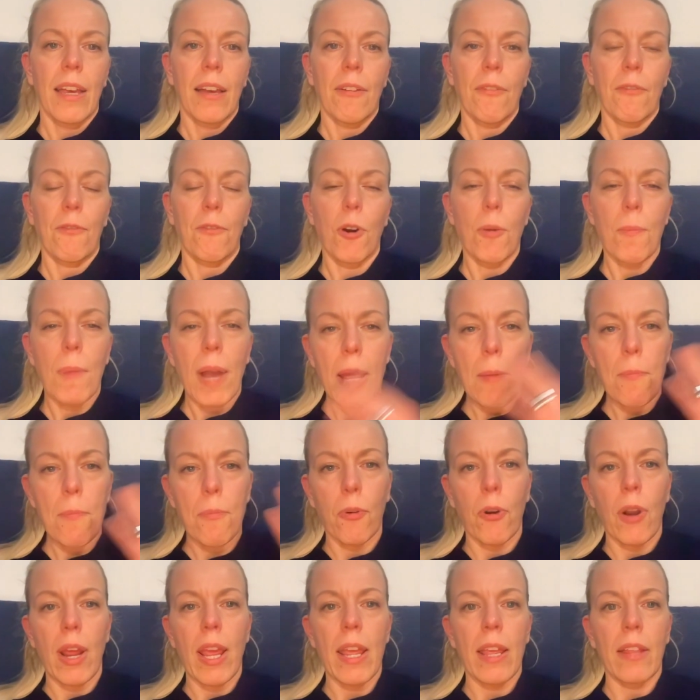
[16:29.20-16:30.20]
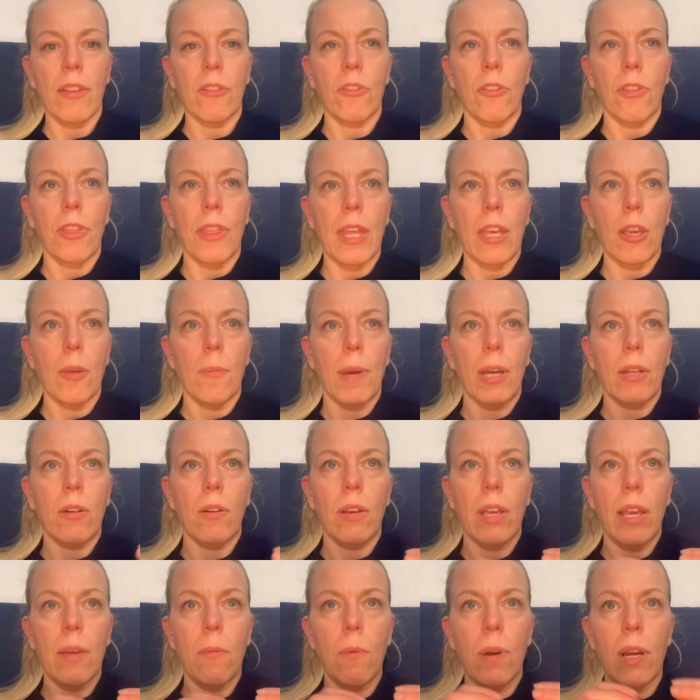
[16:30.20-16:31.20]
for my brain to think about,
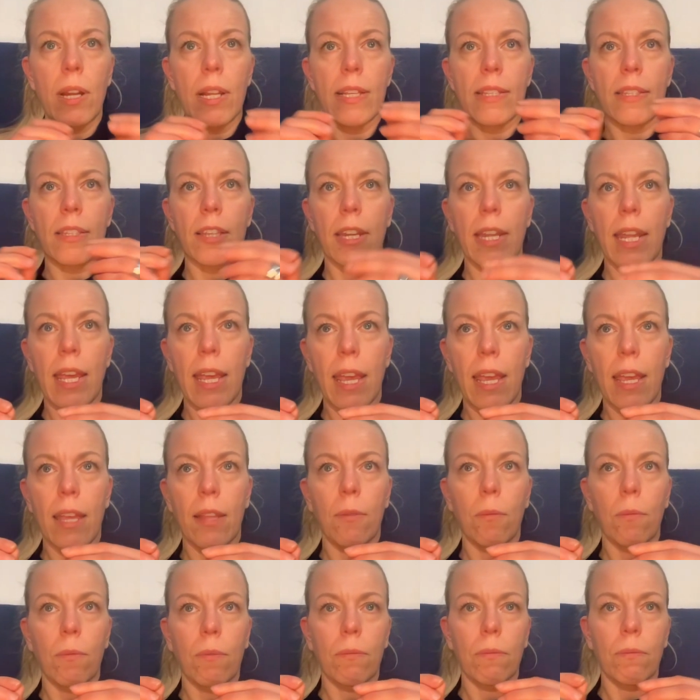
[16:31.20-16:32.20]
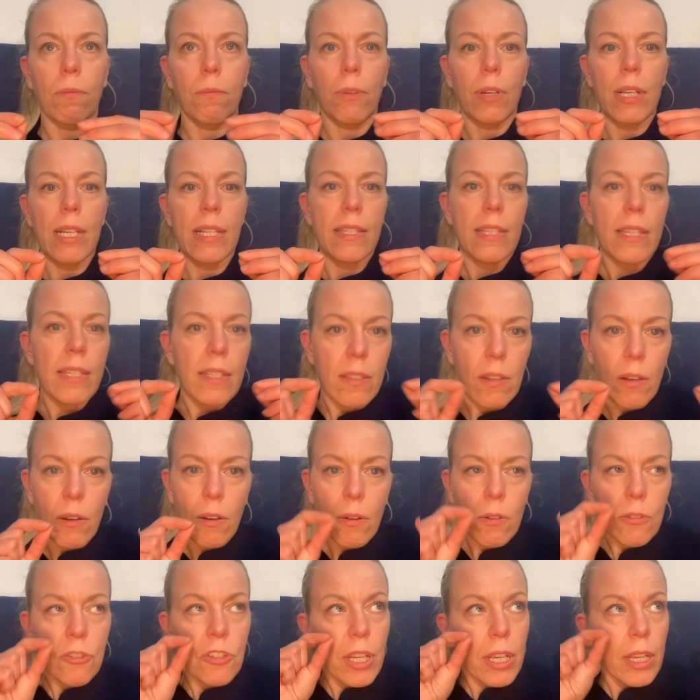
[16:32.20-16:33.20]
okay, what is the date? Is this,
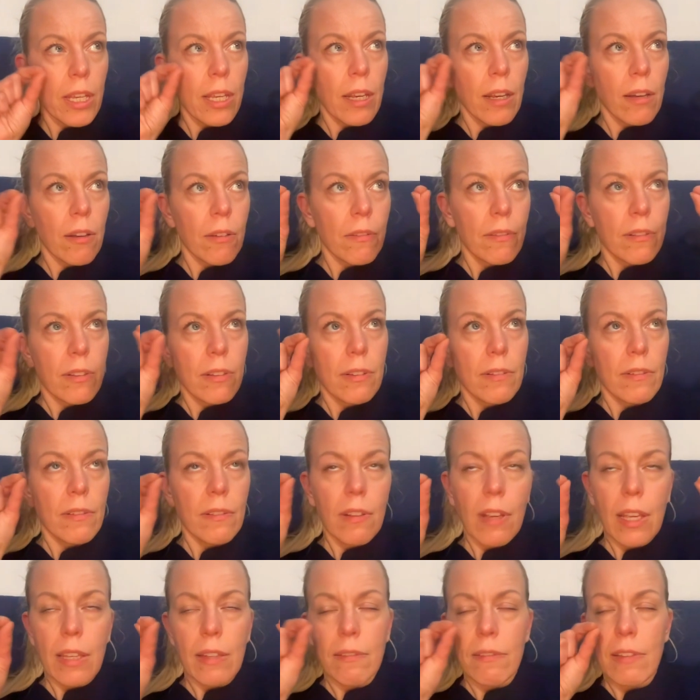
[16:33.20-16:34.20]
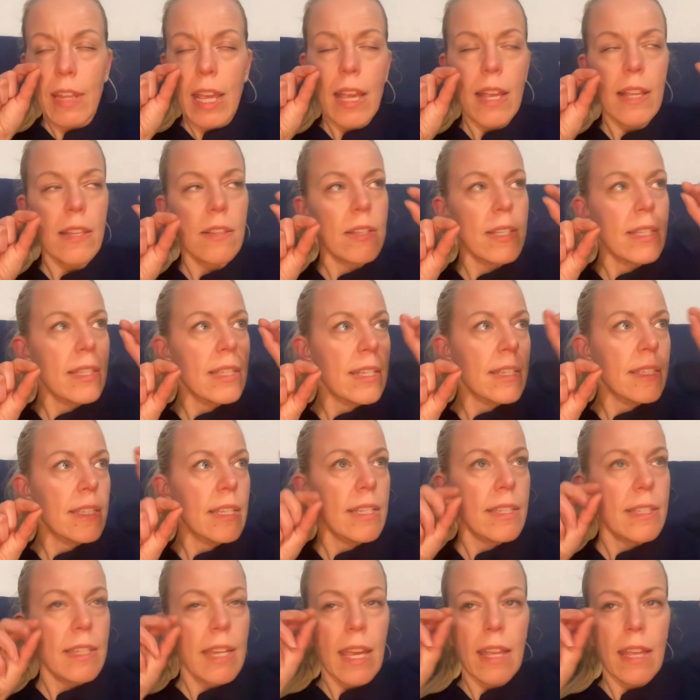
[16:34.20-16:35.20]
checking out dates? Is this
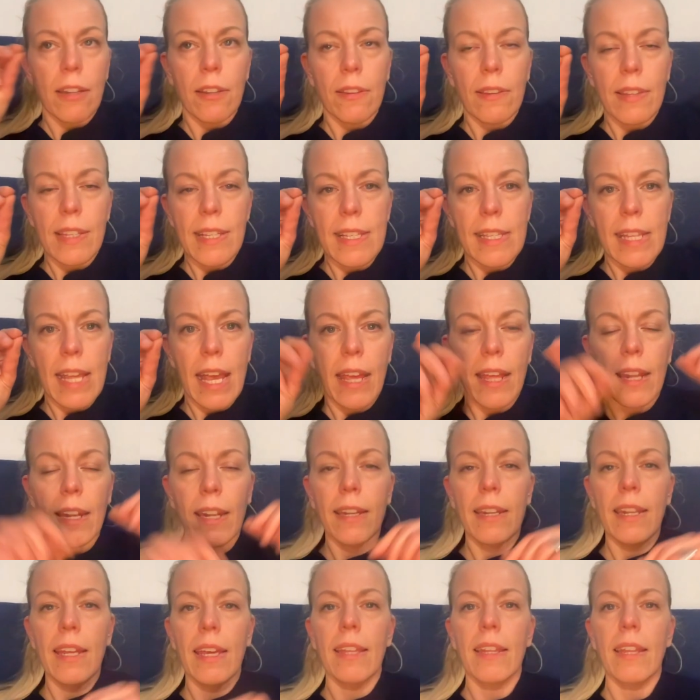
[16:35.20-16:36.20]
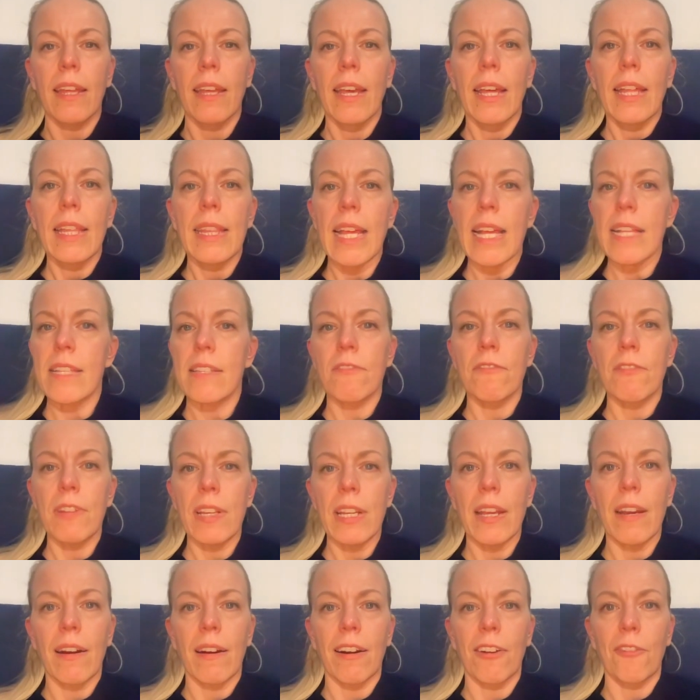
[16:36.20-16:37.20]
date, that date? That's
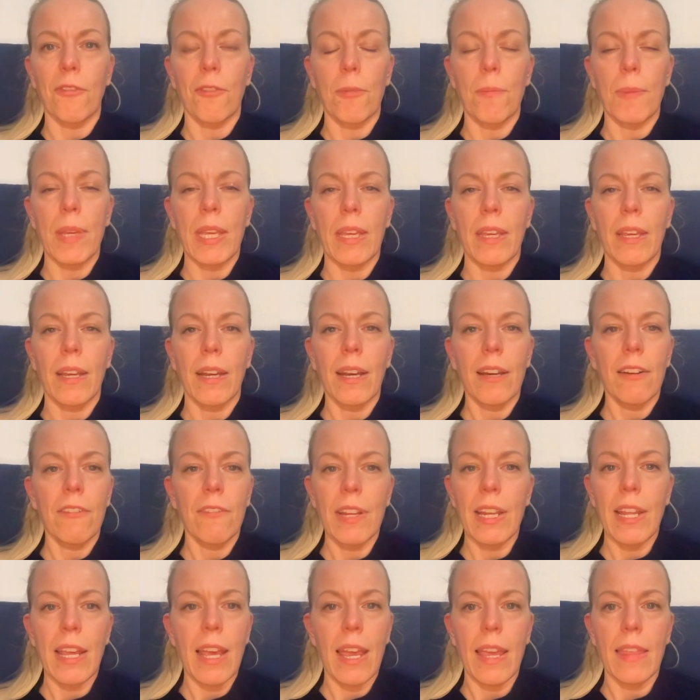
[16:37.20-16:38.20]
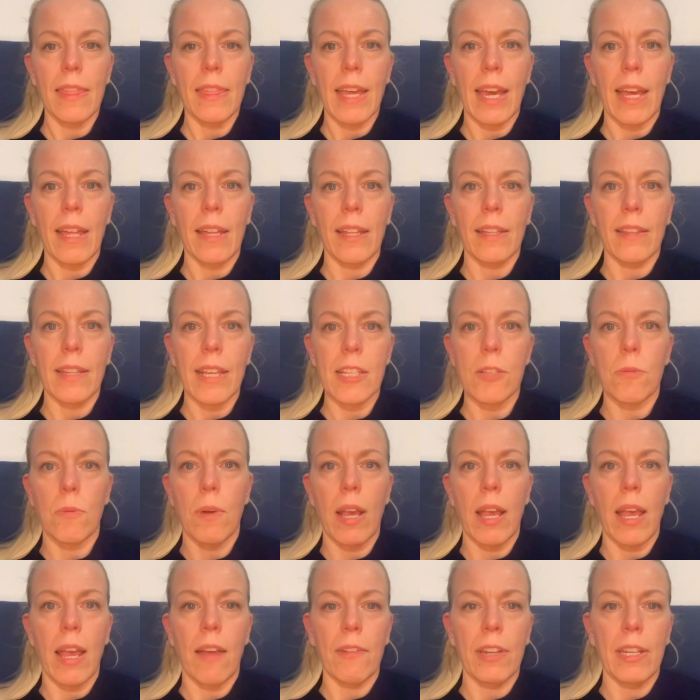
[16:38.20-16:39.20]
really hard for me. I really hate that. And that's
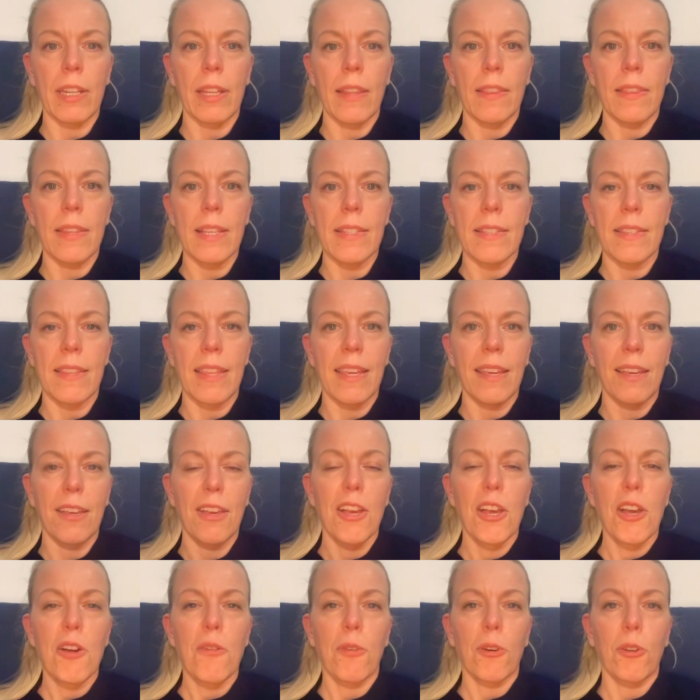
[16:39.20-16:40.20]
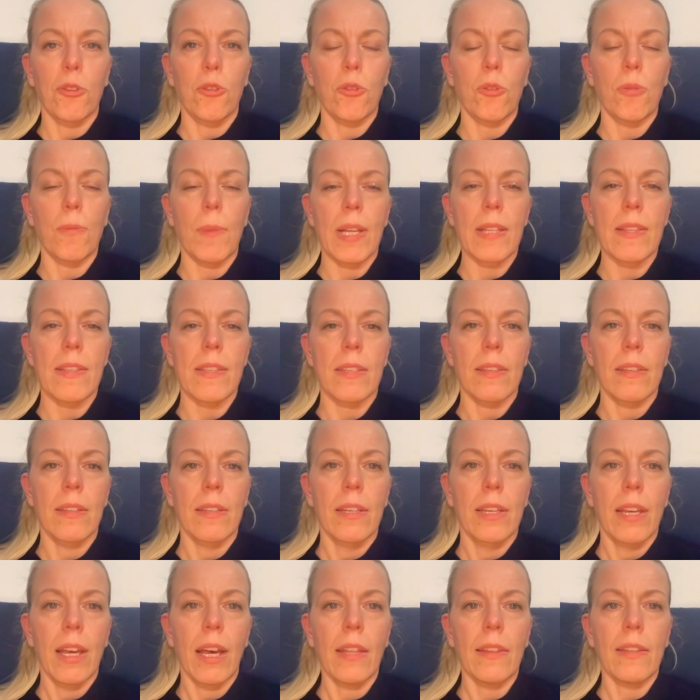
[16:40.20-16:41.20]
why I haven't done this thing for 2 months.
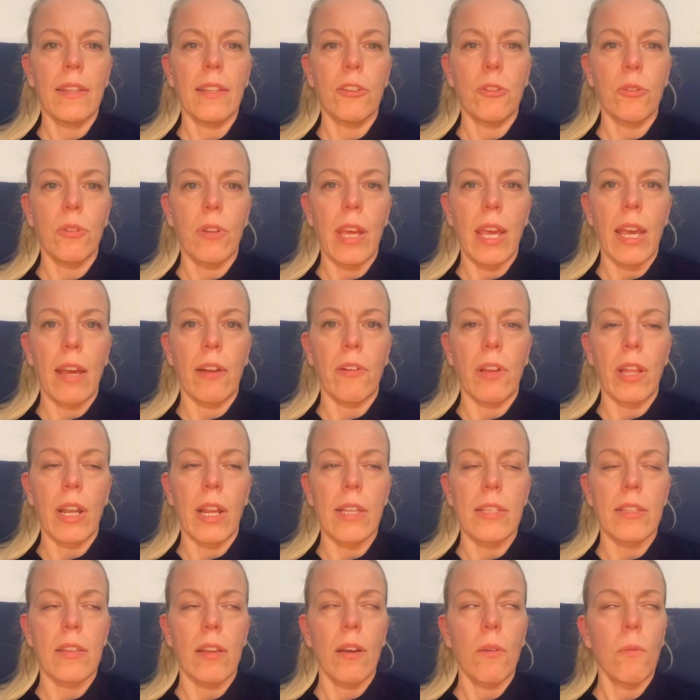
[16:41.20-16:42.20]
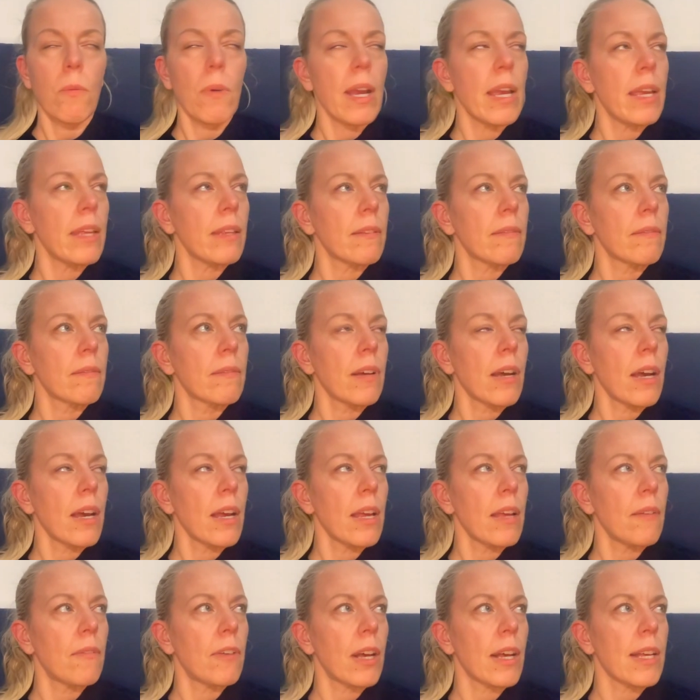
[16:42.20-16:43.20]
Until today I realized, wait, I
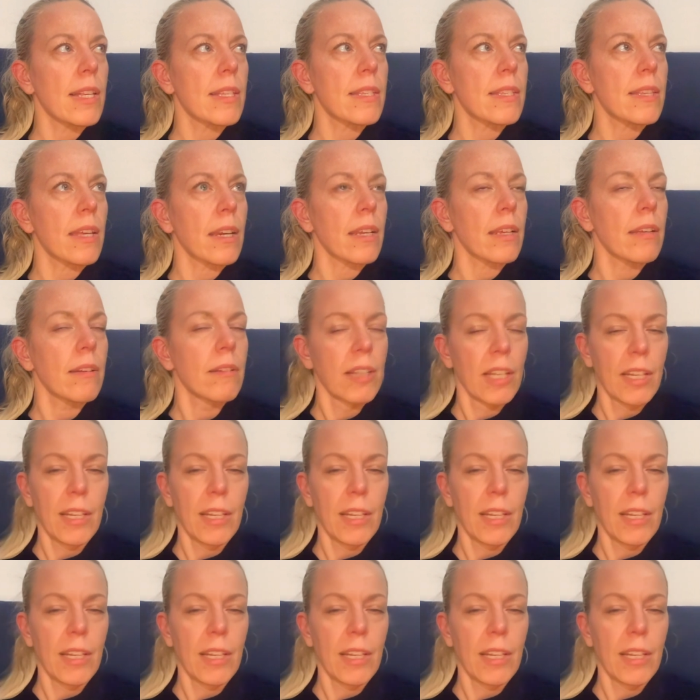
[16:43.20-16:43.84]
have a Assari.